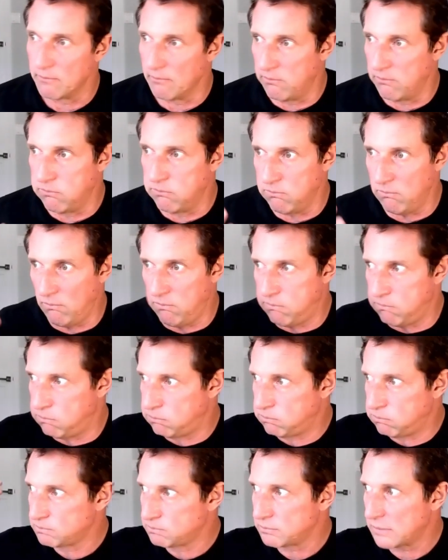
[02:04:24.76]

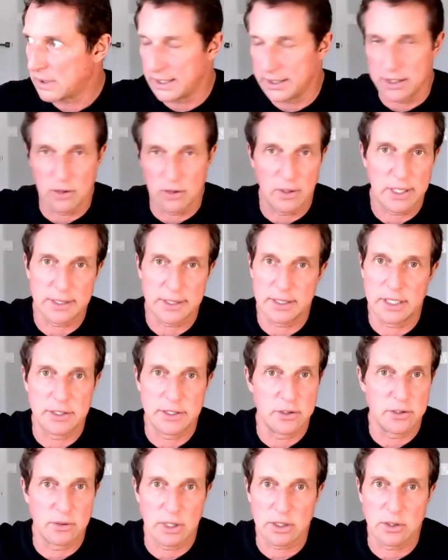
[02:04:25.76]
I go out and I
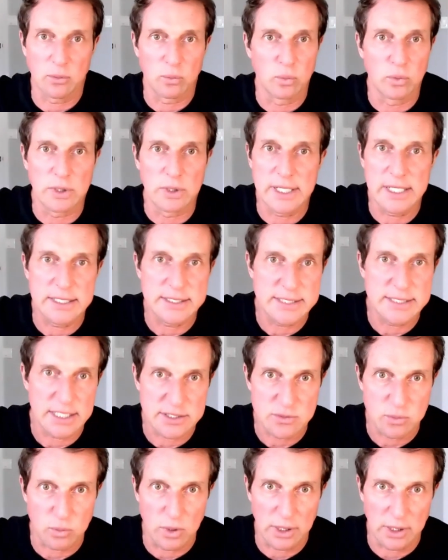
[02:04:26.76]
do like a really
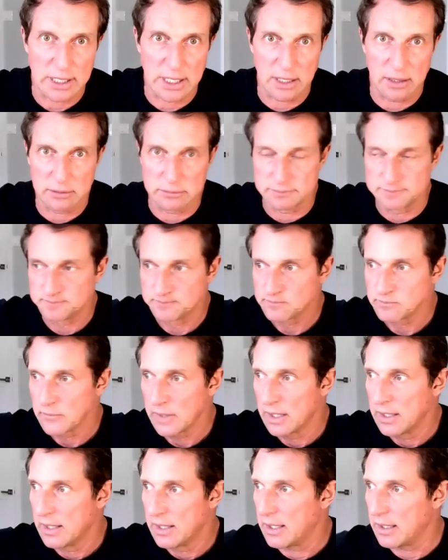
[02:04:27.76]
intense workout
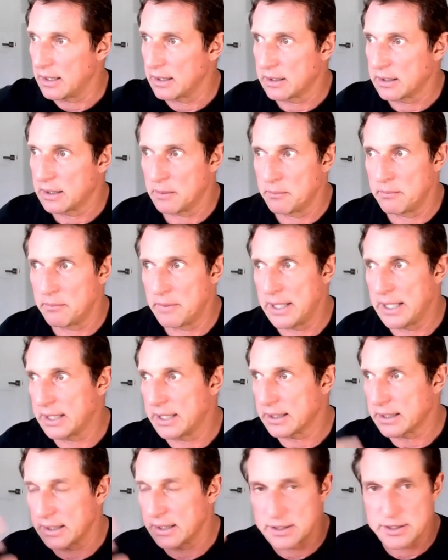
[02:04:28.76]
and I come back
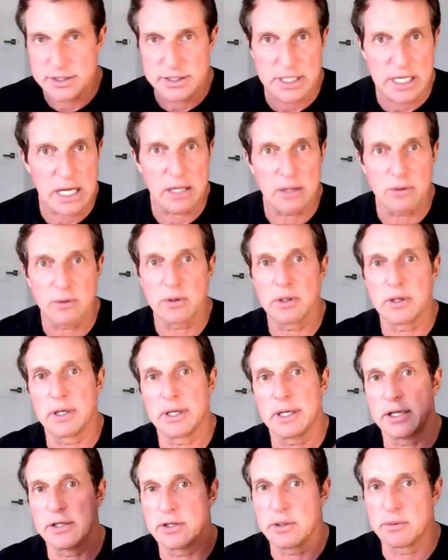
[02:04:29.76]
and I shower and I
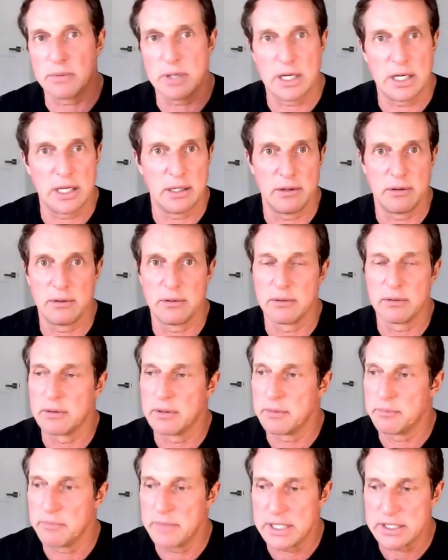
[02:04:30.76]
do my
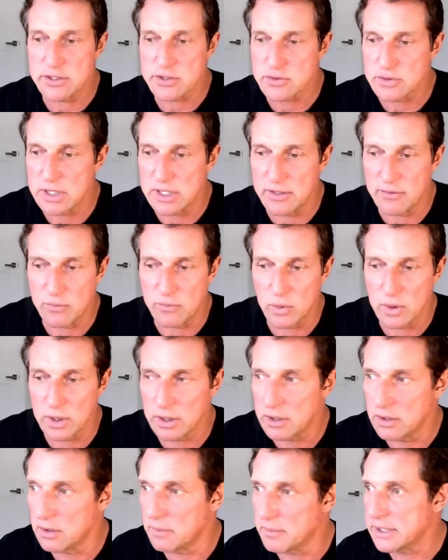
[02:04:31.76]
administrative work
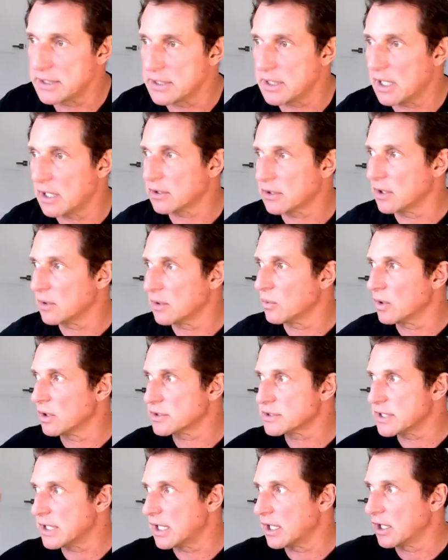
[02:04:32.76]
and do my doctoring works
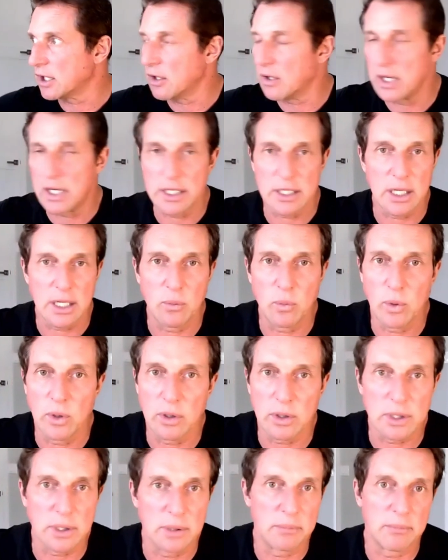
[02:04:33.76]
and I go out and I
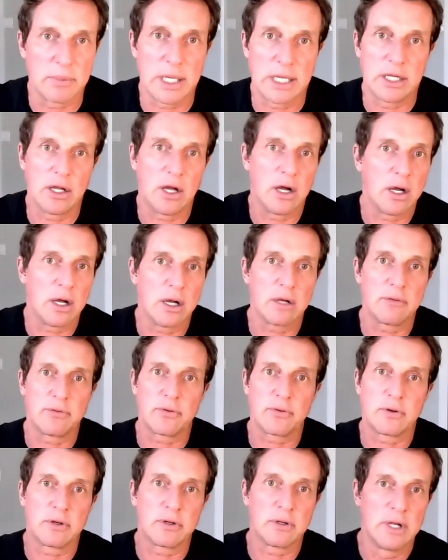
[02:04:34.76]
work in my yard
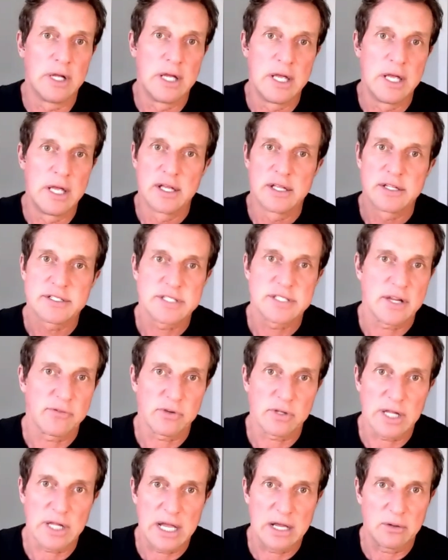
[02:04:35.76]
for
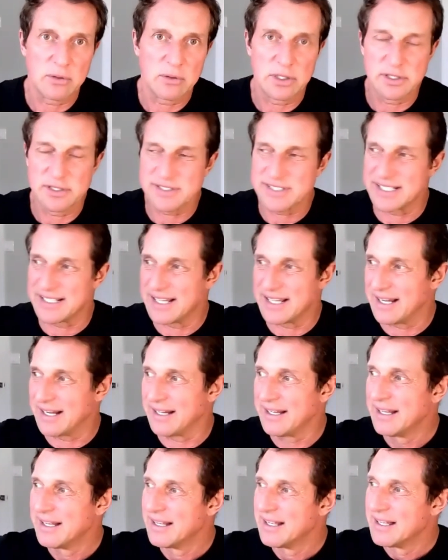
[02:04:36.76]
several hours and I
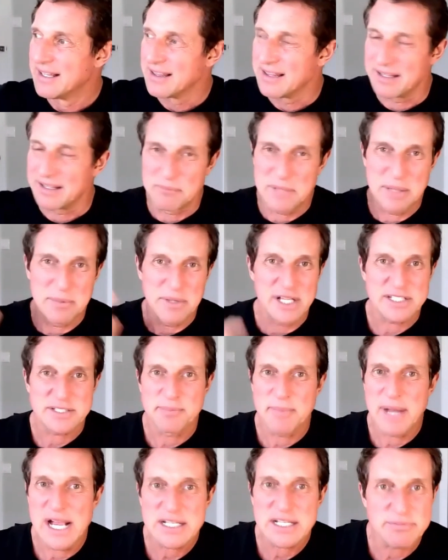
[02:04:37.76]
like maybe I
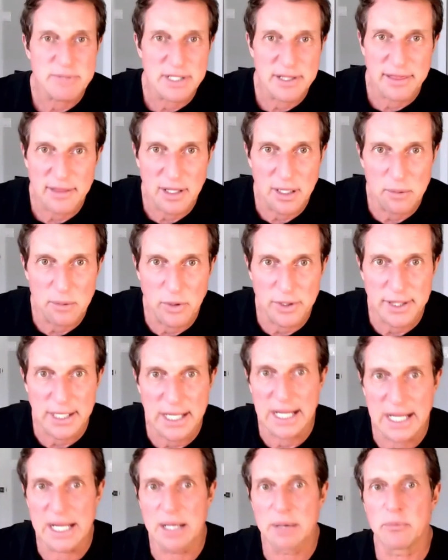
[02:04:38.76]
smash my thumb with a
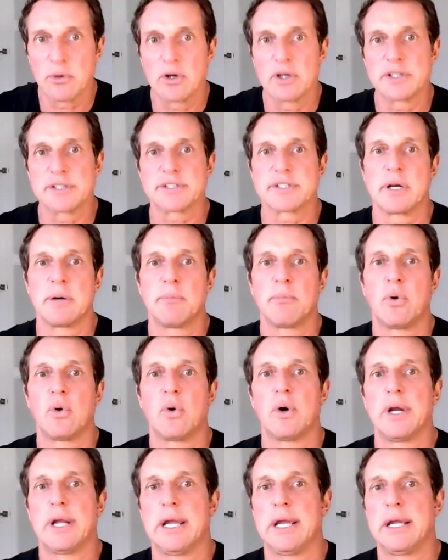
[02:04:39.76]
hammer at some
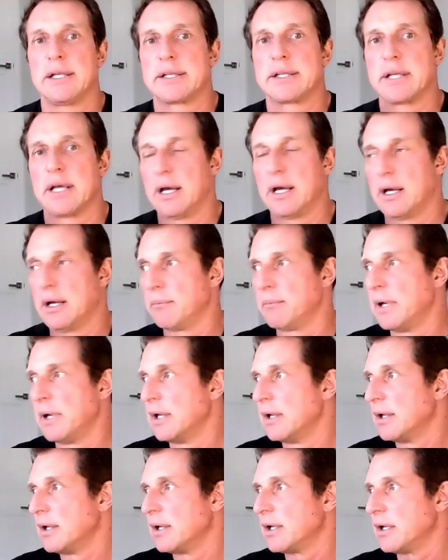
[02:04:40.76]
point, uh,
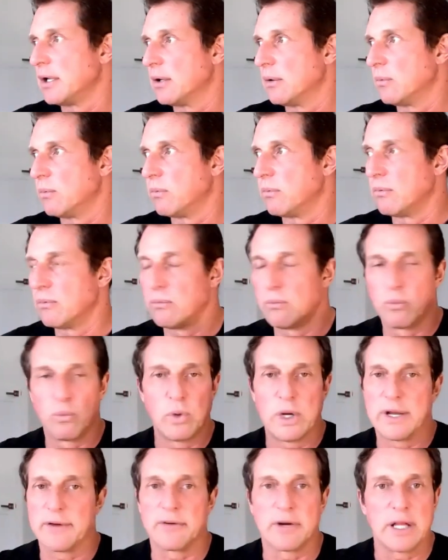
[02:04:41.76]
you know, whatever.